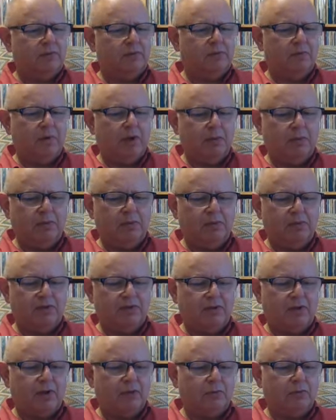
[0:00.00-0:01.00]
might be this
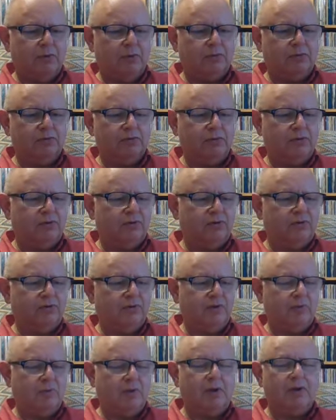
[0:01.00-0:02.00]
album that was
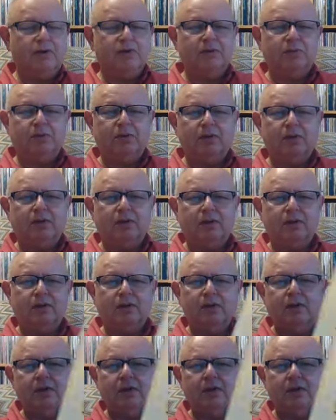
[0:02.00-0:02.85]
originally meant to be